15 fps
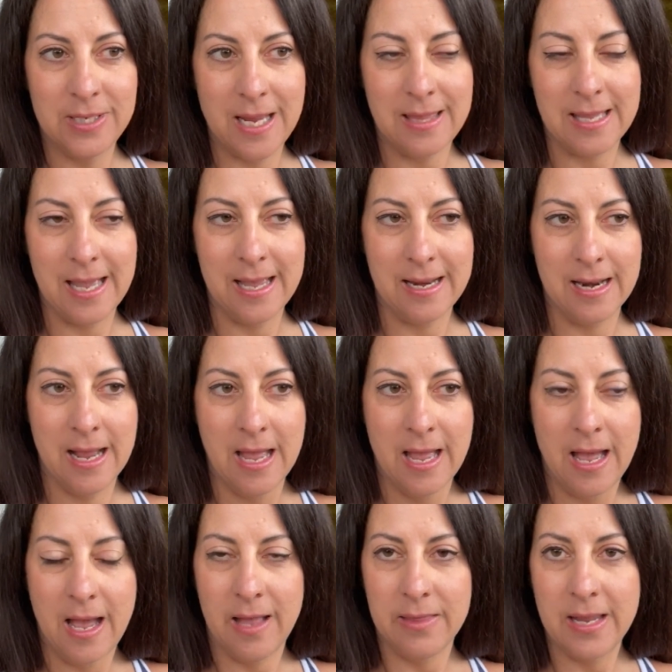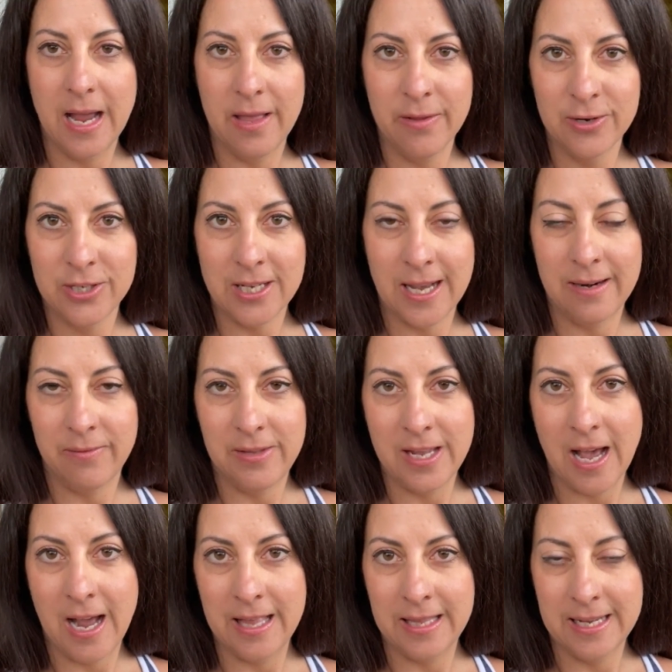and then on the other side of the
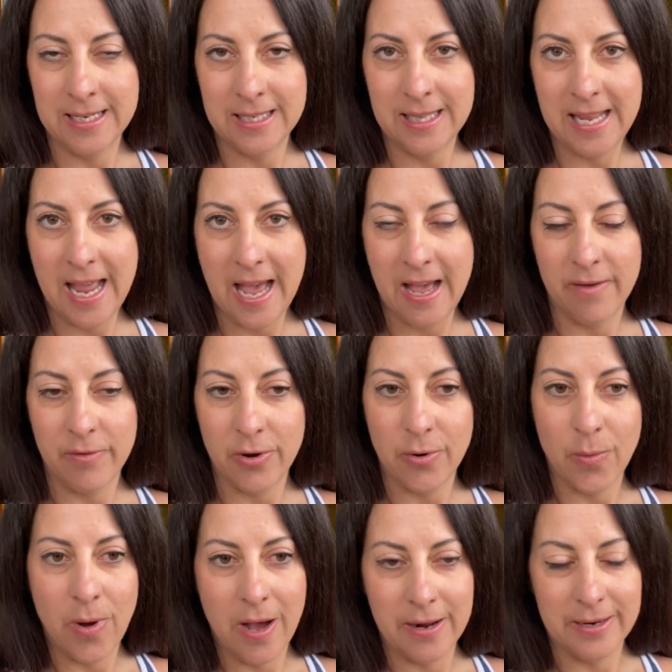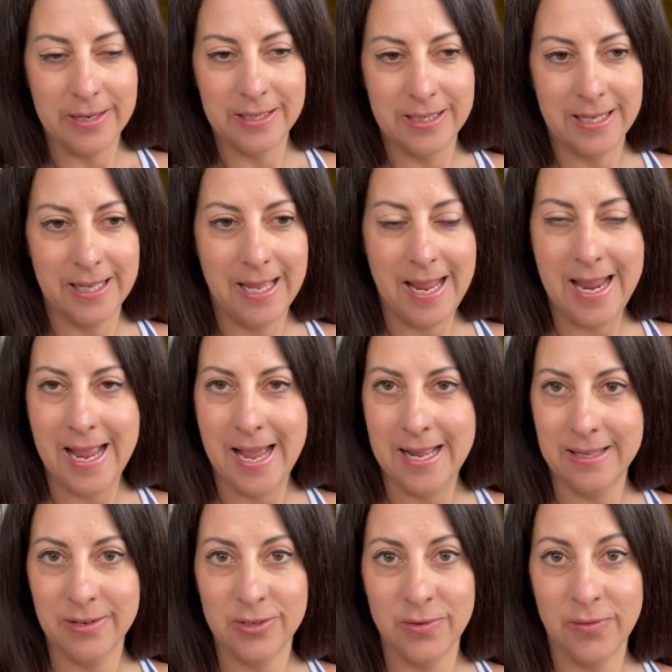island they have iguanas.
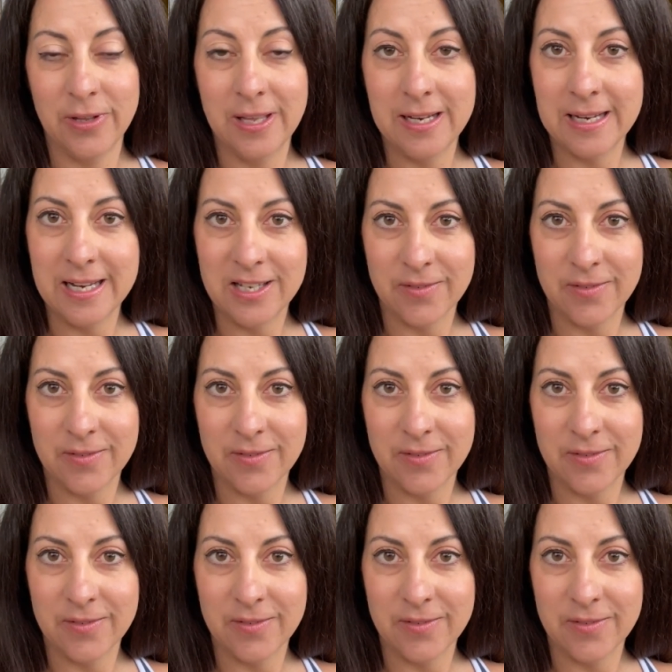And there's a really nice